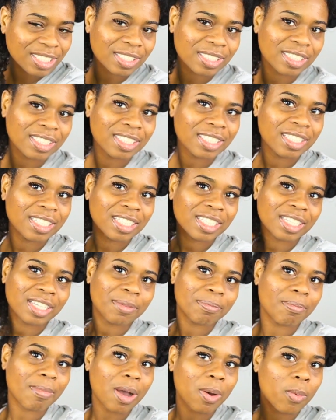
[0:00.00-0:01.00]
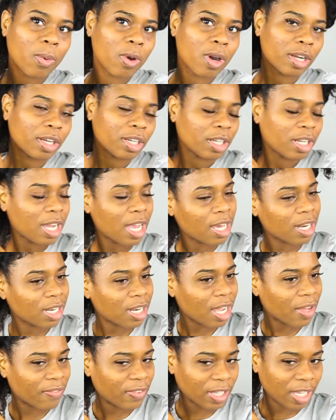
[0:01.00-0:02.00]
to my water? How did
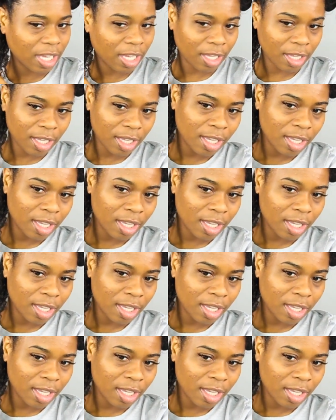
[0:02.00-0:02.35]
I forget?